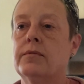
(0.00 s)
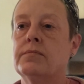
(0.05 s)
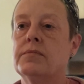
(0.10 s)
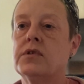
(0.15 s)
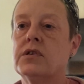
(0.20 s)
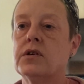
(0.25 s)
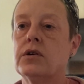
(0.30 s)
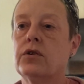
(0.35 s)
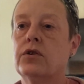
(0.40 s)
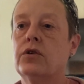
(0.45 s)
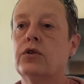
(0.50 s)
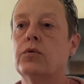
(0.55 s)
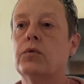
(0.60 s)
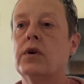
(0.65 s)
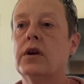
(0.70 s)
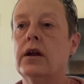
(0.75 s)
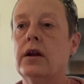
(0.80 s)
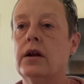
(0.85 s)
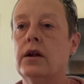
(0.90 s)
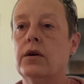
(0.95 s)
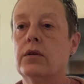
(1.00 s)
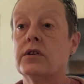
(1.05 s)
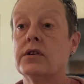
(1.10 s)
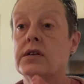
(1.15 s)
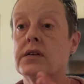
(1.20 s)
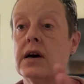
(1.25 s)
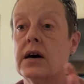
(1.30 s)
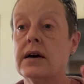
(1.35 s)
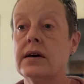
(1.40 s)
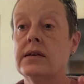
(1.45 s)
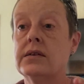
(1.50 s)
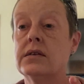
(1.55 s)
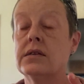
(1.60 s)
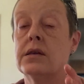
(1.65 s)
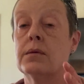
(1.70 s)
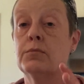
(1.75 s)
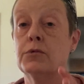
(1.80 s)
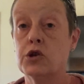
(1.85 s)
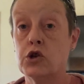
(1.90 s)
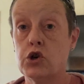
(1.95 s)
So you'll want to know the size
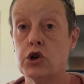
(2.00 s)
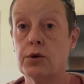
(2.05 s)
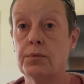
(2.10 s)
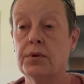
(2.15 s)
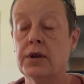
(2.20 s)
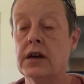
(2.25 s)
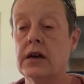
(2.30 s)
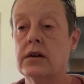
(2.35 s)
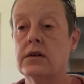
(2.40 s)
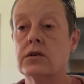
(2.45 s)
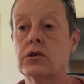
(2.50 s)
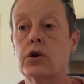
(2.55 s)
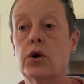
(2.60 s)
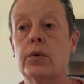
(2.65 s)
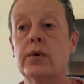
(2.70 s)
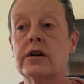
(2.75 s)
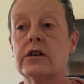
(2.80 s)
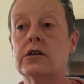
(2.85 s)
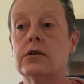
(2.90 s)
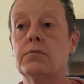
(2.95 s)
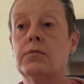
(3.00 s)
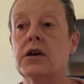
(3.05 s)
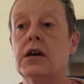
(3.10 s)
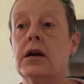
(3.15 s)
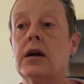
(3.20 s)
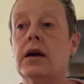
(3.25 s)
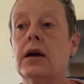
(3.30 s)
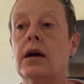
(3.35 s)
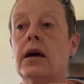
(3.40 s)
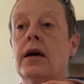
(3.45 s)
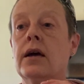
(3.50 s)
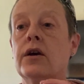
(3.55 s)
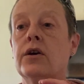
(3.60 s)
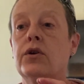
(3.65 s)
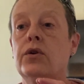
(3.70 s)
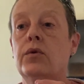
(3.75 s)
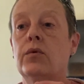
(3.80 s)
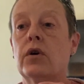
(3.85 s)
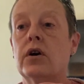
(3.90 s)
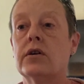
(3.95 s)
the mature plant is going to be.
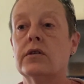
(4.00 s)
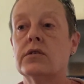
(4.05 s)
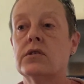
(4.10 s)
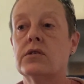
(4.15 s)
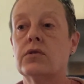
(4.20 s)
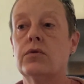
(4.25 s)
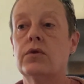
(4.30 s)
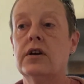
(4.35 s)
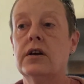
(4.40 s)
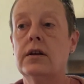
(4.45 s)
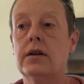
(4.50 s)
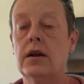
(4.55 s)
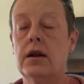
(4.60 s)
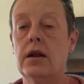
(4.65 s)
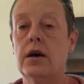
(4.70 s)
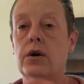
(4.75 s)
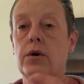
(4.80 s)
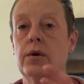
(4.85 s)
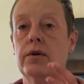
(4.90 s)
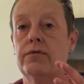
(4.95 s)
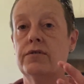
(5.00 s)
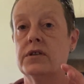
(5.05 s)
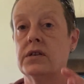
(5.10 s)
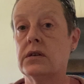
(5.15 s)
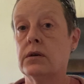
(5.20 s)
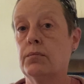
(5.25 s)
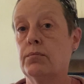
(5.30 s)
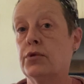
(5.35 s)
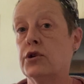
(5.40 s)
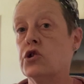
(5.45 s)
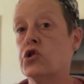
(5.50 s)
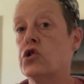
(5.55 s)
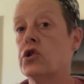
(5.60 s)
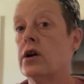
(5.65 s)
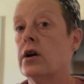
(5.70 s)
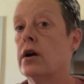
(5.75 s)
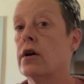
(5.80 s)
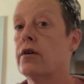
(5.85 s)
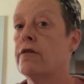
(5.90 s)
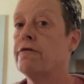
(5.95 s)
You also need to know if it's a
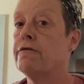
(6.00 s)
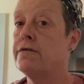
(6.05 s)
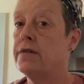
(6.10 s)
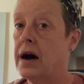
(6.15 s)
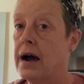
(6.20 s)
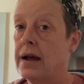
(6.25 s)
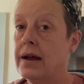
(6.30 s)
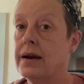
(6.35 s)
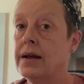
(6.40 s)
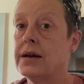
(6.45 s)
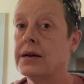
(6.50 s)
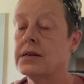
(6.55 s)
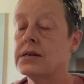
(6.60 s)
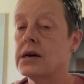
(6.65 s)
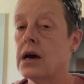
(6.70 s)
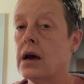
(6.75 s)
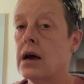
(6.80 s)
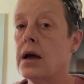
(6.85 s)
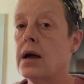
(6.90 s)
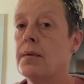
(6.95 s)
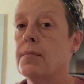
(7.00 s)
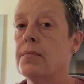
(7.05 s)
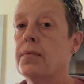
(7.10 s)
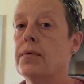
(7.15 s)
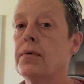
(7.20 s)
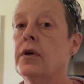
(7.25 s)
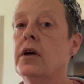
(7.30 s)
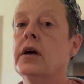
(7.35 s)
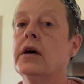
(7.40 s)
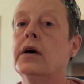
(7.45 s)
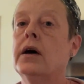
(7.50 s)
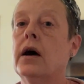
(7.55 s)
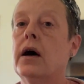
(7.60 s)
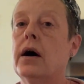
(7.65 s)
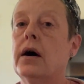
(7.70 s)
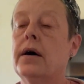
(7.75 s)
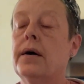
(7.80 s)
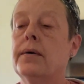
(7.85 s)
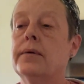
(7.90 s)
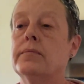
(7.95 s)
bushing or vining type,
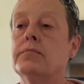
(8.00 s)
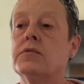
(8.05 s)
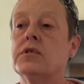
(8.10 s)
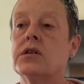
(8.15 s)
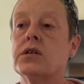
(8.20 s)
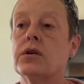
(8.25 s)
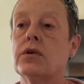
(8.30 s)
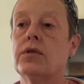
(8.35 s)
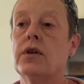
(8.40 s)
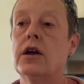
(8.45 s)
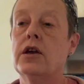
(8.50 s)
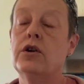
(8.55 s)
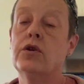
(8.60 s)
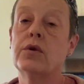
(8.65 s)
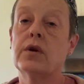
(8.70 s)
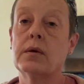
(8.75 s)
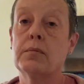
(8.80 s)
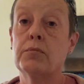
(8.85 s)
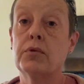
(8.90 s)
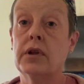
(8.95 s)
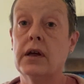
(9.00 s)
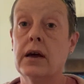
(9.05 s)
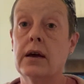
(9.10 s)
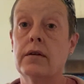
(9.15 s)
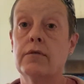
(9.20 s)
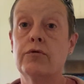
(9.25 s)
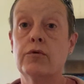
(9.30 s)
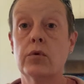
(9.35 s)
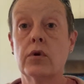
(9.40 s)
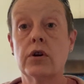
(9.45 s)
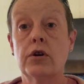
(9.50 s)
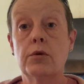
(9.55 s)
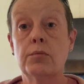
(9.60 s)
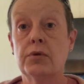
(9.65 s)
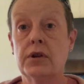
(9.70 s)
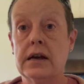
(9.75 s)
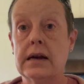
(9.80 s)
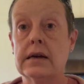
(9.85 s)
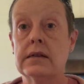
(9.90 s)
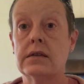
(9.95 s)
so that you can plan for your
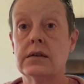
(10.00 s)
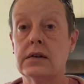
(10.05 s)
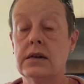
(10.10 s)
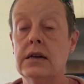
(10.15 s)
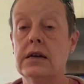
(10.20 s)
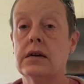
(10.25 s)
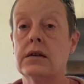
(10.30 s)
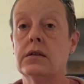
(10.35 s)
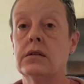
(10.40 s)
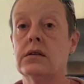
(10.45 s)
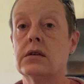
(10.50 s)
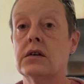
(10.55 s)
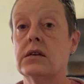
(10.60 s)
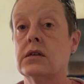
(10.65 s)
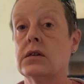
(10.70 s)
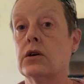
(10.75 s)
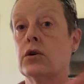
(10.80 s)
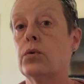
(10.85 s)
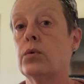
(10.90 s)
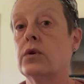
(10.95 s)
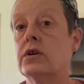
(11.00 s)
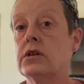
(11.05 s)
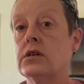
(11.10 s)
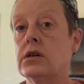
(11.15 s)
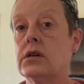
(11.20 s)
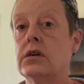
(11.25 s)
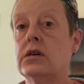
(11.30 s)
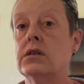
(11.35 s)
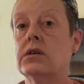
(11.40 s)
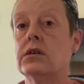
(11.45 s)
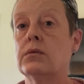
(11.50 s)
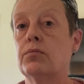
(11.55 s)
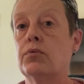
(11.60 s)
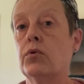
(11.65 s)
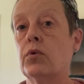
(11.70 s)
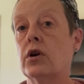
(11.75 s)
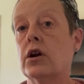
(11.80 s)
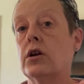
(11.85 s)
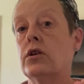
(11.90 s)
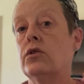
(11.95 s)
plant's needs. Is it going to need
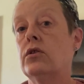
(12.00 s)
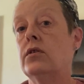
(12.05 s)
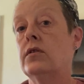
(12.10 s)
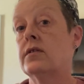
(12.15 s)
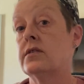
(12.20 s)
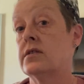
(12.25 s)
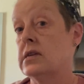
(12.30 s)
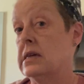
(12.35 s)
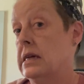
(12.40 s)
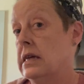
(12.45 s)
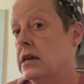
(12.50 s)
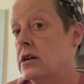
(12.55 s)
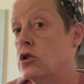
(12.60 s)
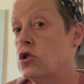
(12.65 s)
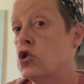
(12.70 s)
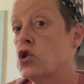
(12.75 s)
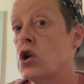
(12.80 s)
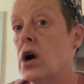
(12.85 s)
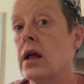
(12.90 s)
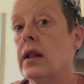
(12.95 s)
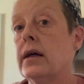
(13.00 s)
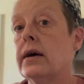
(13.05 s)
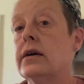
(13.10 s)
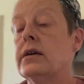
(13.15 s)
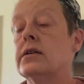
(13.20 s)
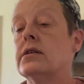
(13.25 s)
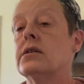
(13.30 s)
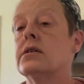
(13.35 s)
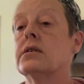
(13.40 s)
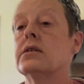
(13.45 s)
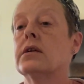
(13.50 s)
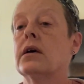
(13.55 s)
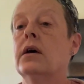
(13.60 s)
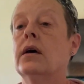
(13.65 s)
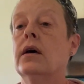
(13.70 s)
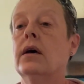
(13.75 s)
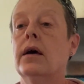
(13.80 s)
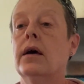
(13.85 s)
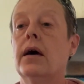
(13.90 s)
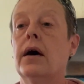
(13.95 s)
support? Does it need a trellis?
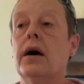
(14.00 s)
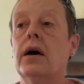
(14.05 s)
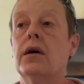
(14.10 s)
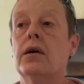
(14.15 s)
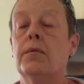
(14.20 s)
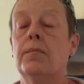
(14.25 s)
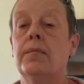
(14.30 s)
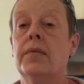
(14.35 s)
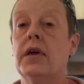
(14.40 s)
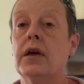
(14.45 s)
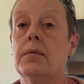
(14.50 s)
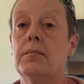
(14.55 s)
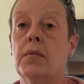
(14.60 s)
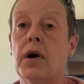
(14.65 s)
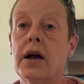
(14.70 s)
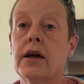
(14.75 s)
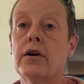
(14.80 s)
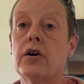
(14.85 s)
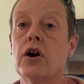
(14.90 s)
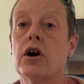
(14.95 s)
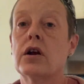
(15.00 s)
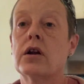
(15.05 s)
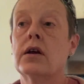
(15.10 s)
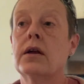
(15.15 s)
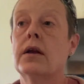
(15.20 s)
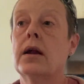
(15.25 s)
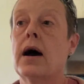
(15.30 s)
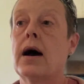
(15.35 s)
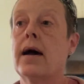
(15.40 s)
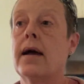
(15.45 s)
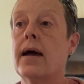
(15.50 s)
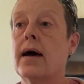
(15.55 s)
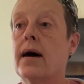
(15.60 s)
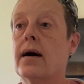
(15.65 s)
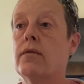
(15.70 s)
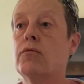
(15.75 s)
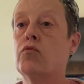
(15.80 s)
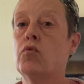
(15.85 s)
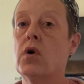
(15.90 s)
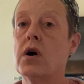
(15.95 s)
In my garden, I
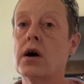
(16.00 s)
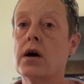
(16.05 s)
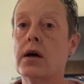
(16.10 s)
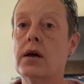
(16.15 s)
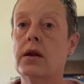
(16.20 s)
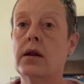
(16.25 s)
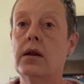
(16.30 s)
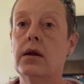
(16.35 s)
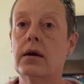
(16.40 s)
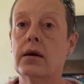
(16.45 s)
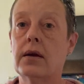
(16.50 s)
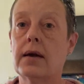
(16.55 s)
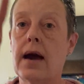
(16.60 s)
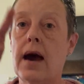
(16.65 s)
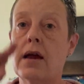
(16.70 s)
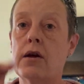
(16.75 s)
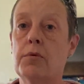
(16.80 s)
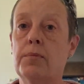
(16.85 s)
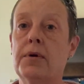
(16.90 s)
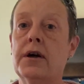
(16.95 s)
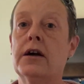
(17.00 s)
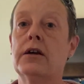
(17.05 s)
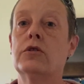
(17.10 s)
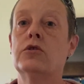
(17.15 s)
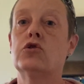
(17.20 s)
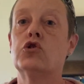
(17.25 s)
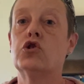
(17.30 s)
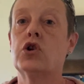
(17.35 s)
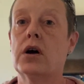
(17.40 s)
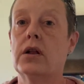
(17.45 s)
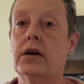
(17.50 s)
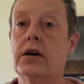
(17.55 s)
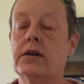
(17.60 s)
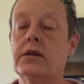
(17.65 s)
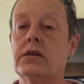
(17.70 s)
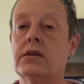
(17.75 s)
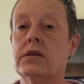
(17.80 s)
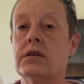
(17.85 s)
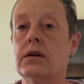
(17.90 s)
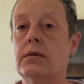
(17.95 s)
have one cattle panel
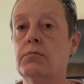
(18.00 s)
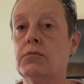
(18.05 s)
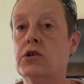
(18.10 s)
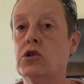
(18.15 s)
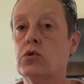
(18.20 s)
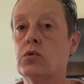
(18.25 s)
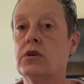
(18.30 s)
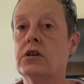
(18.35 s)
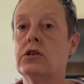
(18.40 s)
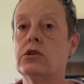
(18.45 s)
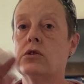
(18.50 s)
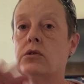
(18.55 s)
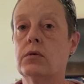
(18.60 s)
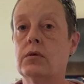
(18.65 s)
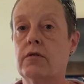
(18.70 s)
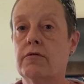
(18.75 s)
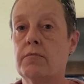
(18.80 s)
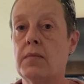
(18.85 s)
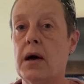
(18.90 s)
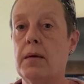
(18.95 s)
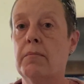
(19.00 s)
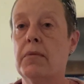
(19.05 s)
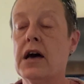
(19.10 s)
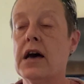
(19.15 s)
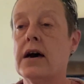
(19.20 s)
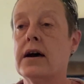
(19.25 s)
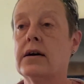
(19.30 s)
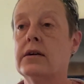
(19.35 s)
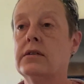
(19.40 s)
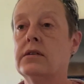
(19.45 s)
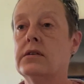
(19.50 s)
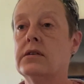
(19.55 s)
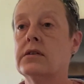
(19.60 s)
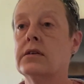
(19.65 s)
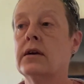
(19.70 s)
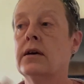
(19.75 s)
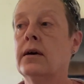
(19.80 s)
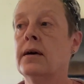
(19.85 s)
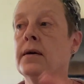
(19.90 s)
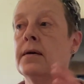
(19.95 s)
trellis in between two of my beds,
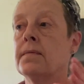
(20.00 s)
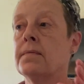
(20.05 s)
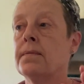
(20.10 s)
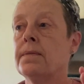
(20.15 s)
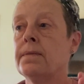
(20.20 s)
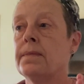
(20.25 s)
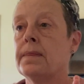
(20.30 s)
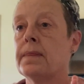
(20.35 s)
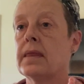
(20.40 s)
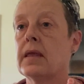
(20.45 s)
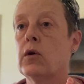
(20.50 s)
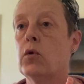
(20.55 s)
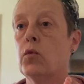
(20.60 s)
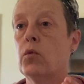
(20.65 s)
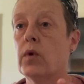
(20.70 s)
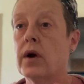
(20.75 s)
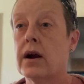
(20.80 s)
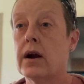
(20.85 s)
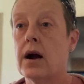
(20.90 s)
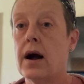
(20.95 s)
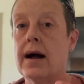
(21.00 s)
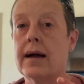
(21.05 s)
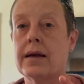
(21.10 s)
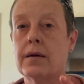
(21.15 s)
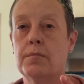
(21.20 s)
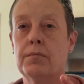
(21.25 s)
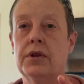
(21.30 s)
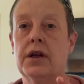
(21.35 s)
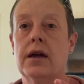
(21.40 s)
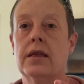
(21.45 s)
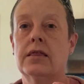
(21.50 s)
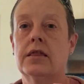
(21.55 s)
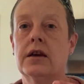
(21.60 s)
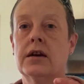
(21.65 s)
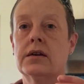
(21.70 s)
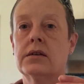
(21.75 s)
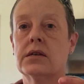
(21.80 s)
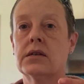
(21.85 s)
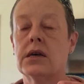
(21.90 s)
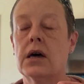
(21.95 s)
where I can plant
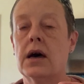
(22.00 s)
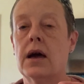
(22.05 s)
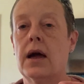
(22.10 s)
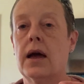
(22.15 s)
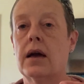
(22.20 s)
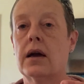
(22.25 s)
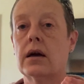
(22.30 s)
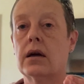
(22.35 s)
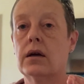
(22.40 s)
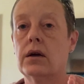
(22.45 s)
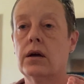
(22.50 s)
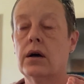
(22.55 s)
things like